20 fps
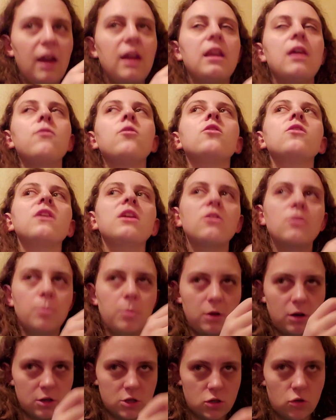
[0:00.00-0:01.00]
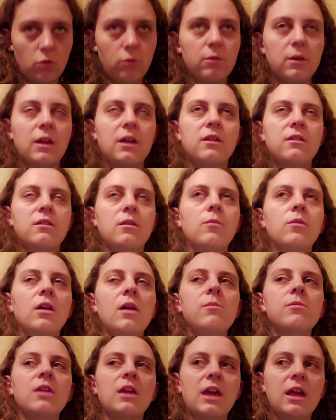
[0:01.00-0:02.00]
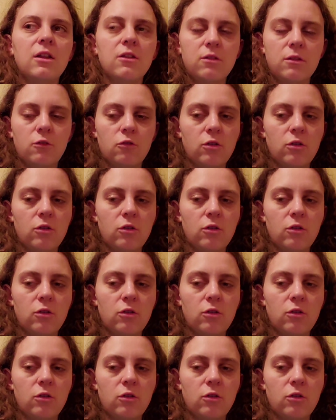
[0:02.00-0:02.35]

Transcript: I never think to put on jewelry because sometimes I get